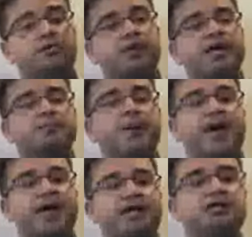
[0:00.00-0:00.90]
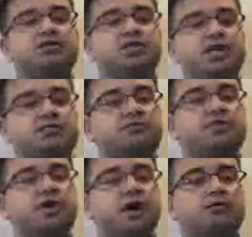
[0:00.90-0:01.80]
They may have bad
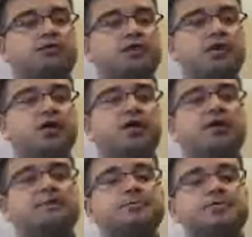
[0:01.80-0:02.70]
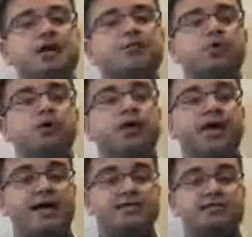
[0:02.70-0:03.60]
cough as soon as the bugs
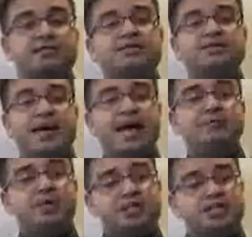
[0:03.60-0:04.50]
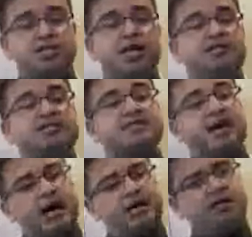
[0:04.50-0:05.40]
get there and start
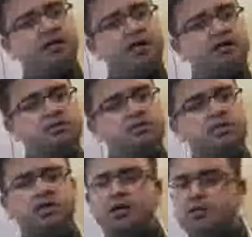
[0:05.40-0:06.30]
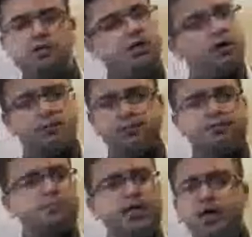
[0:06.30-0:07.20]
coughing them up. The only
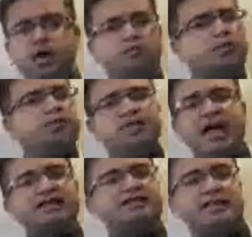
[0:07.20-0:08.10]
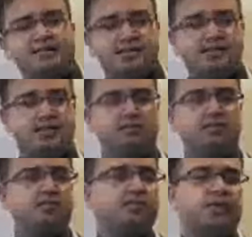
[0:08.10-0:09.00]
symptoms they may have could be cough
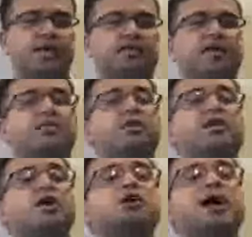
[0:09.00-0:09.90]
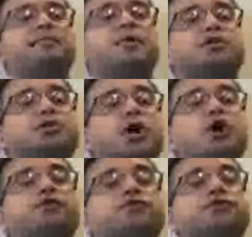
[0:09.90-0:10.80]
and pain in the chest with
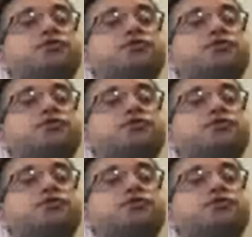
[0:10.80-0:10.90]
cough.